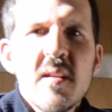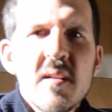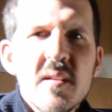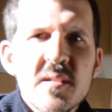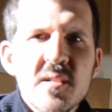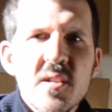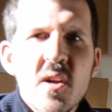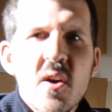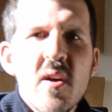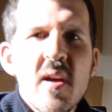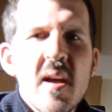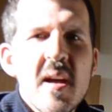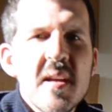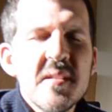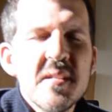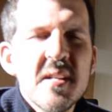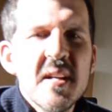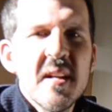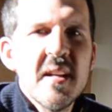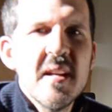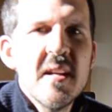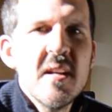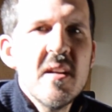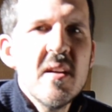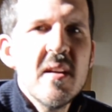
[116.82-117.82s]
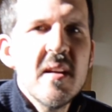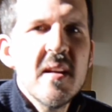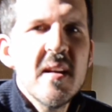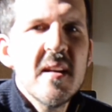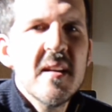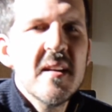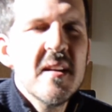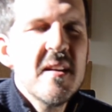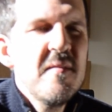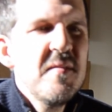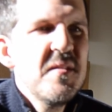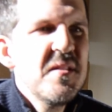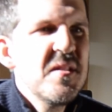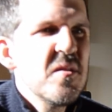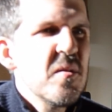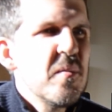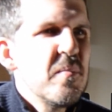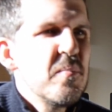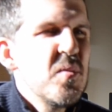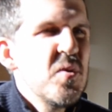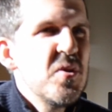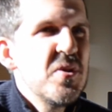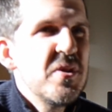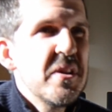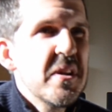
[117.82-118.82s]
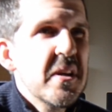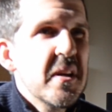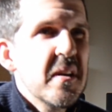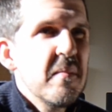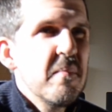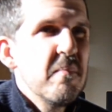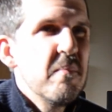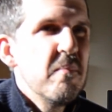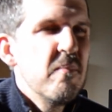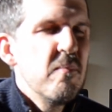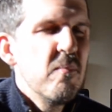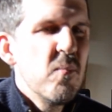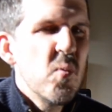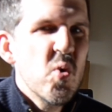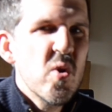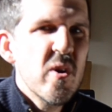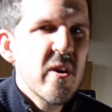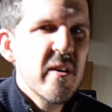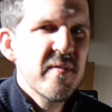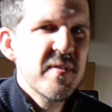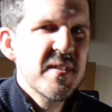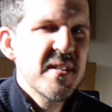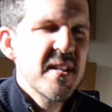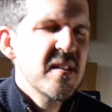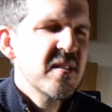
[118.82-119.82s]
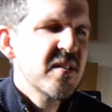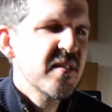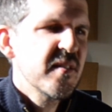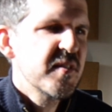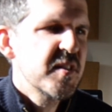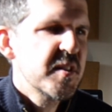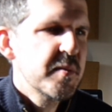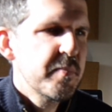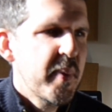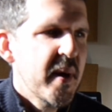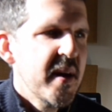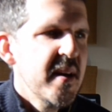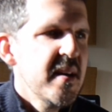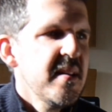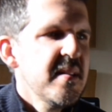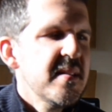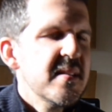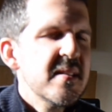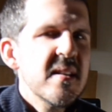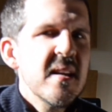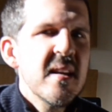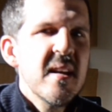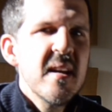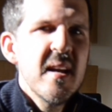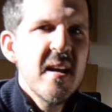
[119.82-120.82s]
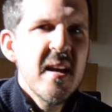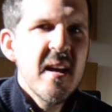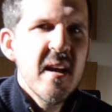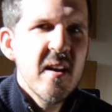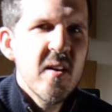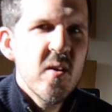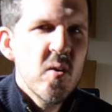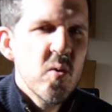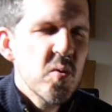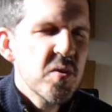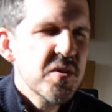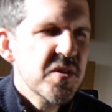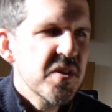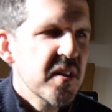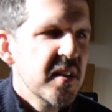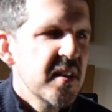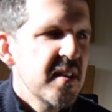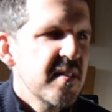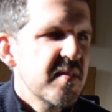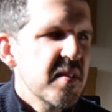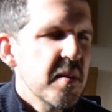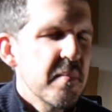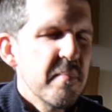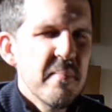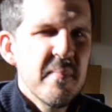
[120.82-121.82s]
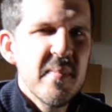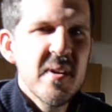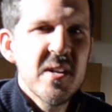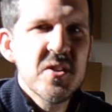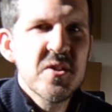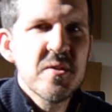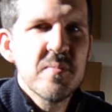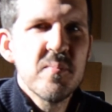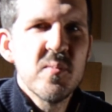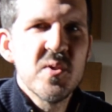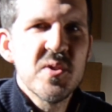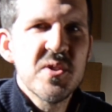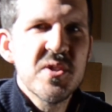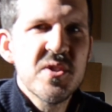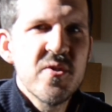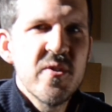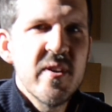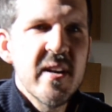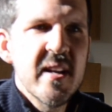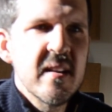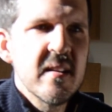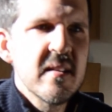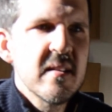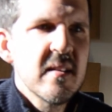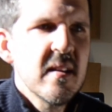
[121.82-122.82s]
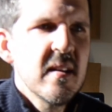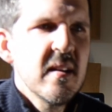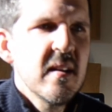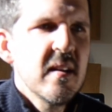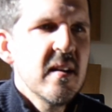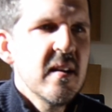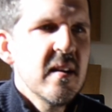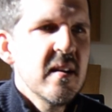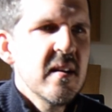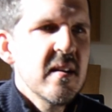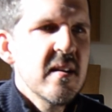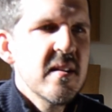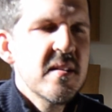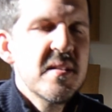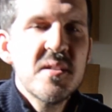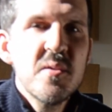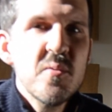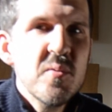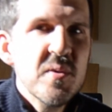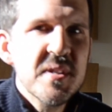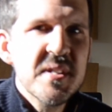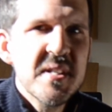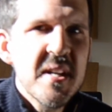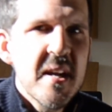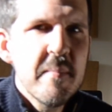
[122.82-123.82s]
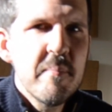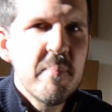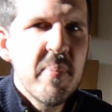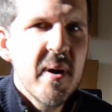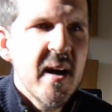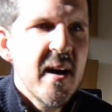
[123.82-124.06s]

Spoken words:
So as you can hear, it gives your music more of a sense of space and also gives it much more strength. It's still the same